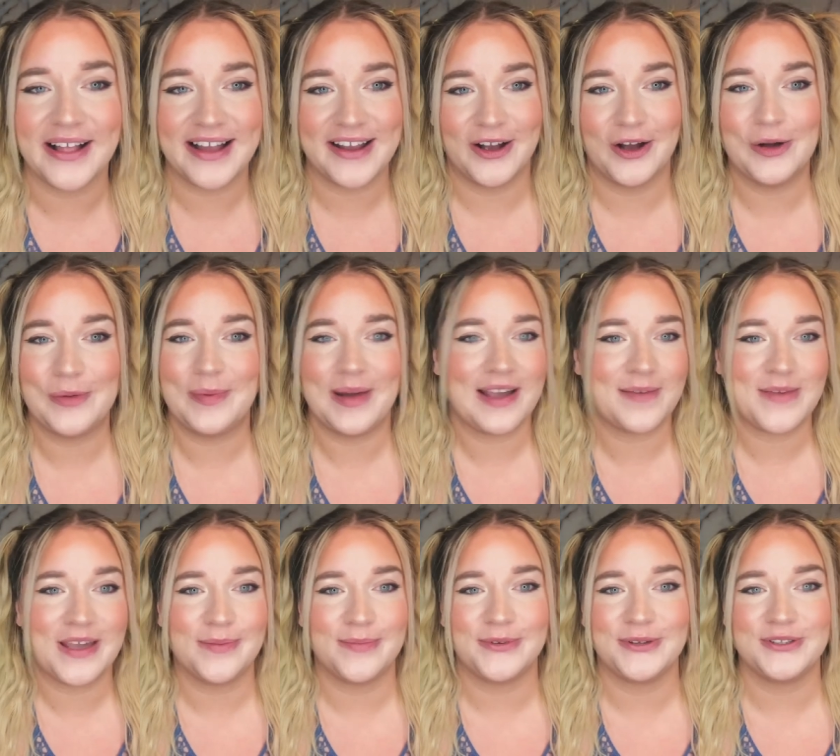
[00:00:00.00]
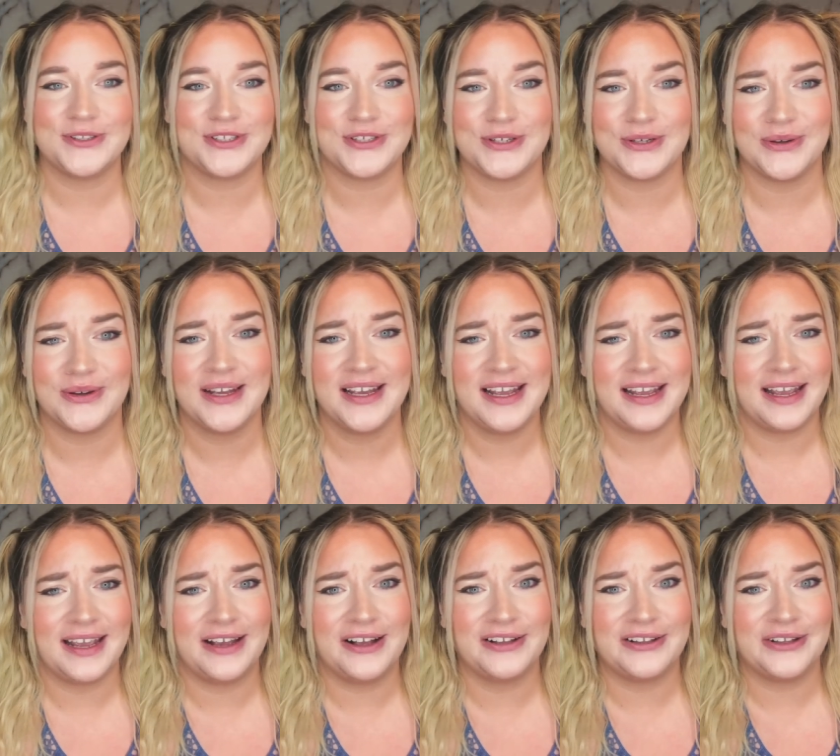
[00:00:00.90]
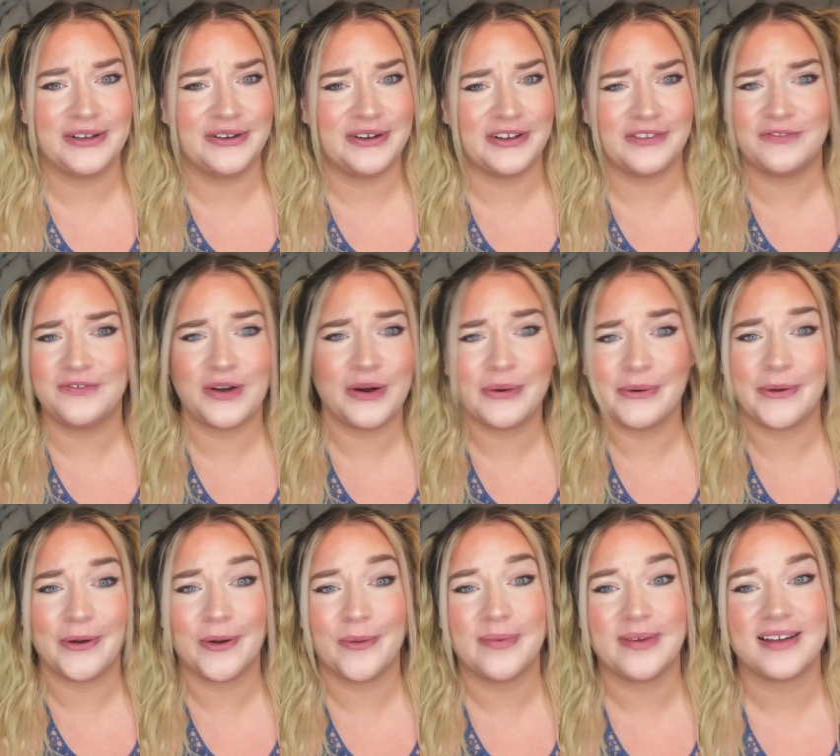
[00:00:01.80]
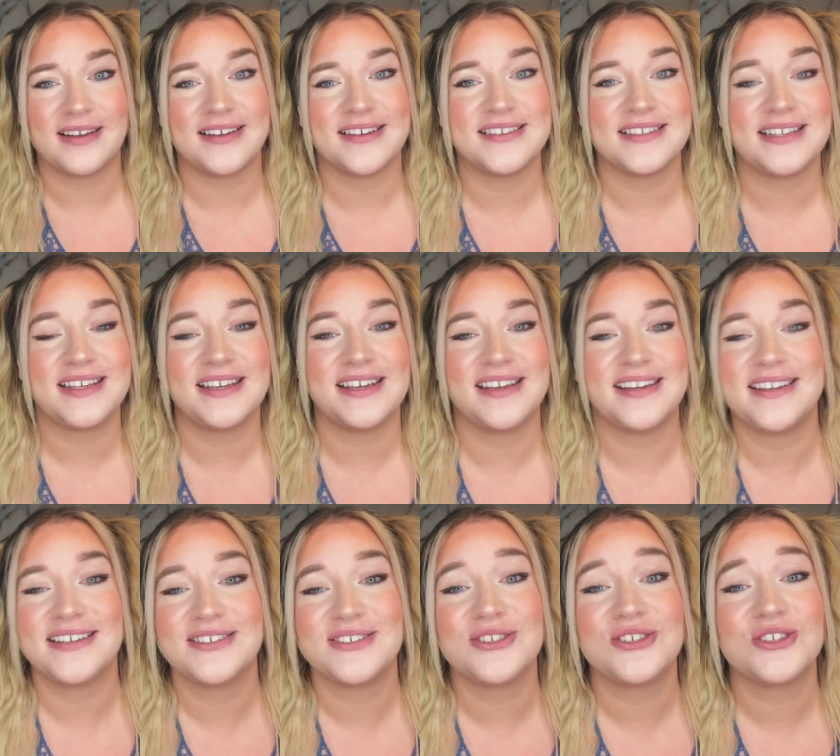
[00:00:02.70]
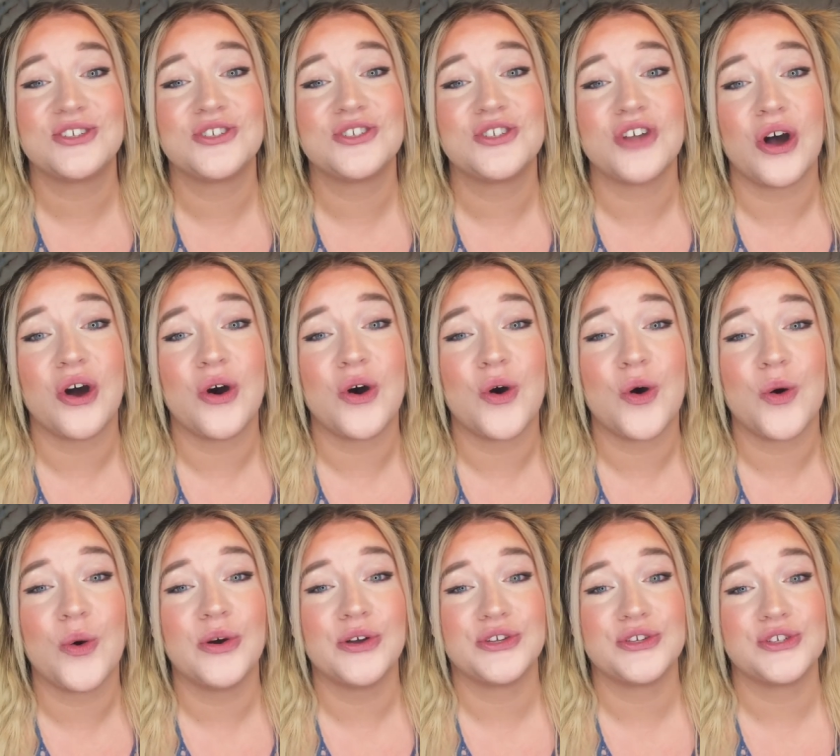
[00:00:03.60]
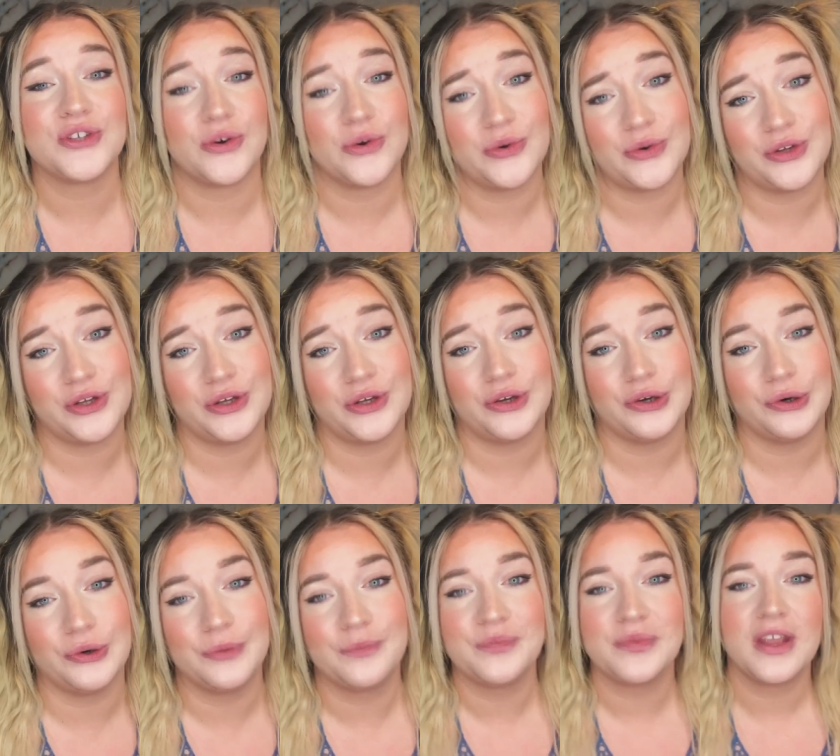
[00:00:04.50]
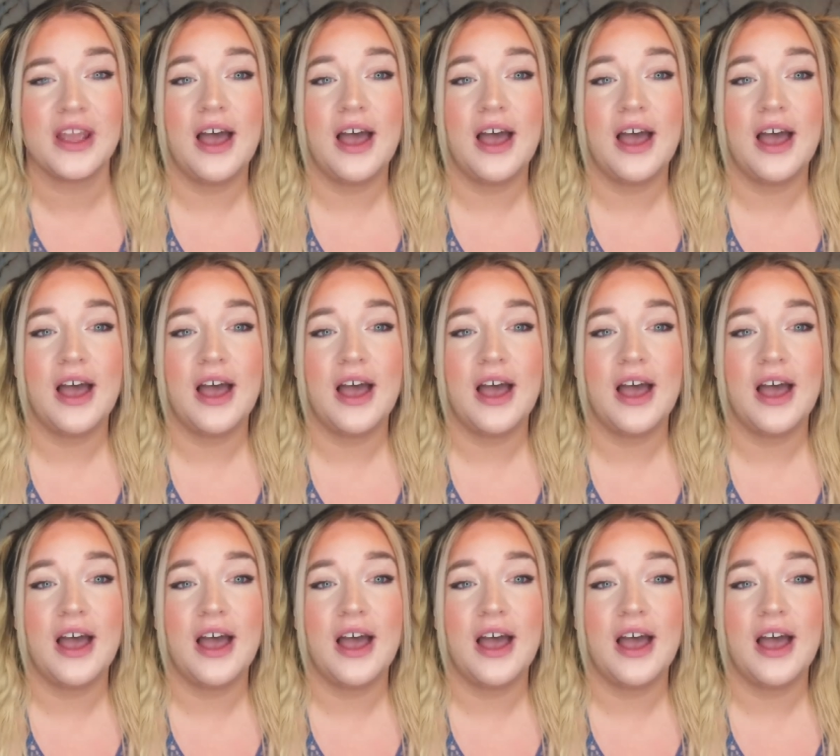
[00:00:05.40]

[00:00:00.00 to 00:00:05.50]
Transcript: I hope I'm able to include a photo because he is so, so cute.